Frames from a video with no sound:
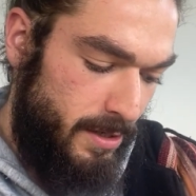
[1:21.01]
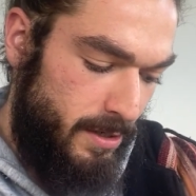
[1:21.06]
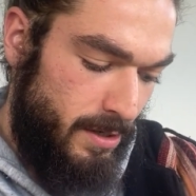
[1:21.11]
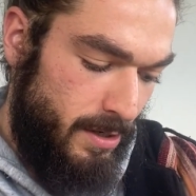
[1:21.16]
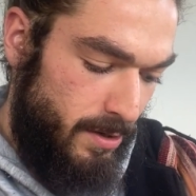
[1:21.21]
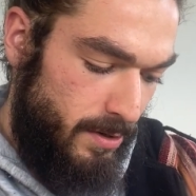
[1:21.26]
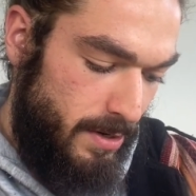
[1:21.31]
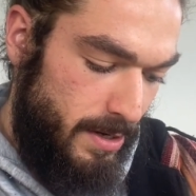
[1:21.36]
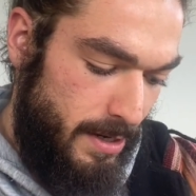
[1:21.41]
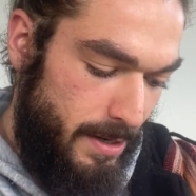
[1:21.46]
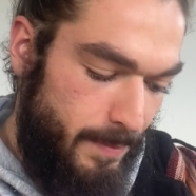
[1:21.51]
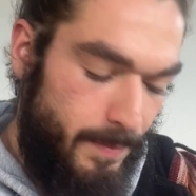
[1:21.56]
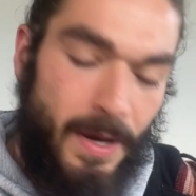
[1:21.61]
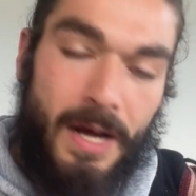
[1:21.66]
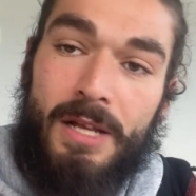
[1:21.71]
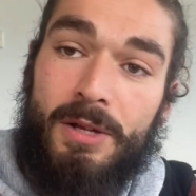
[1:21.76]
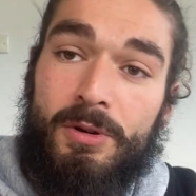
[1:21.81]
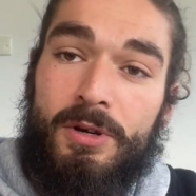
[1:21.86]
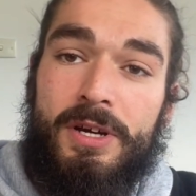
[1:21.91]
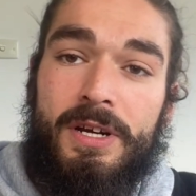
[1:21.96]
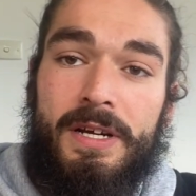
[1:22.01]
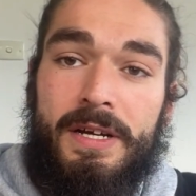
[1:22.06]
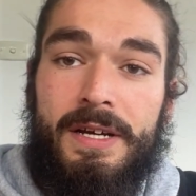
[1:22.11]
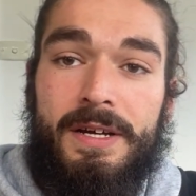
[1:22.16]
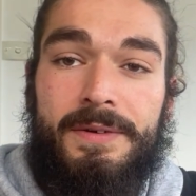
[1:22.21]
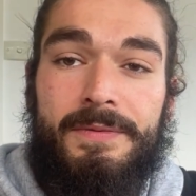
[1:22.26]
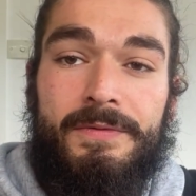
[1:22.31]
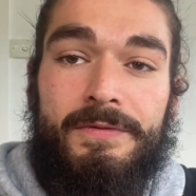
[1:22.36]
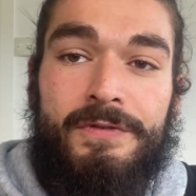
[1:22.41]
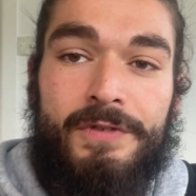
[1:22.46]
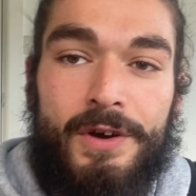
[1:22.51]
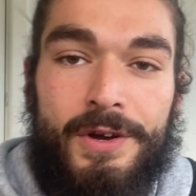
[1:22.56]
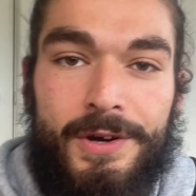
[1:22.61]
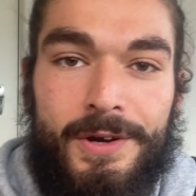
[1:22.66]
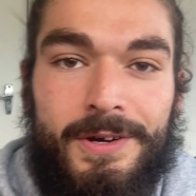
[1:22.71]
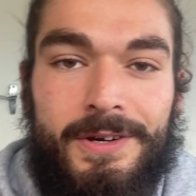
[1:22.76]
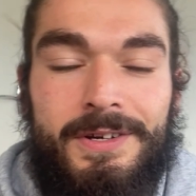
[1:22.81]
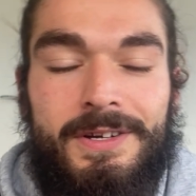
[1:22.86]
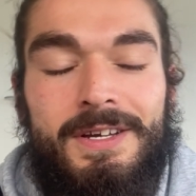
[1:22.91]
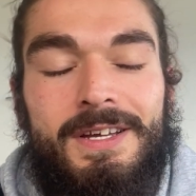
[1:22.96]
her
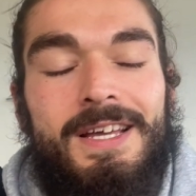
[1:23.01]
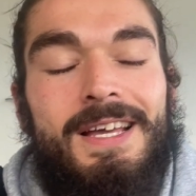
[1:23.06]
photo,